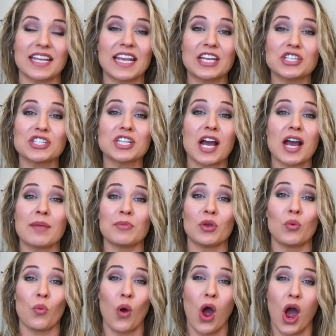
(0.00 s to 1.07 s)
Each time you
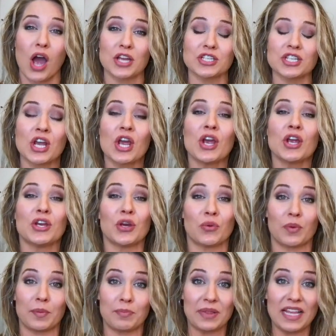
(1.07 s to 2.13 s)
wash, you're
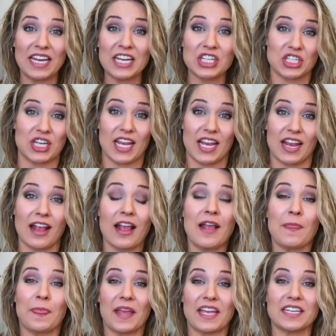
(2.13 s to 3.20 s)
replenishing
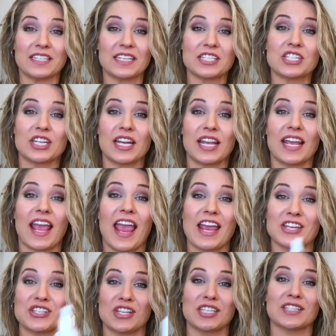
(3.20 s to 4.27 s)
the conditioning
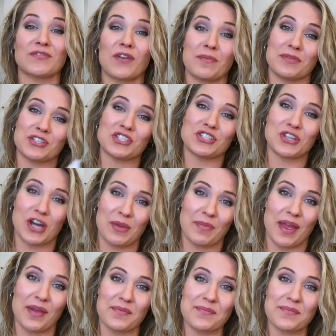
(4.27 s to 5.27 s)
agents from this treatment.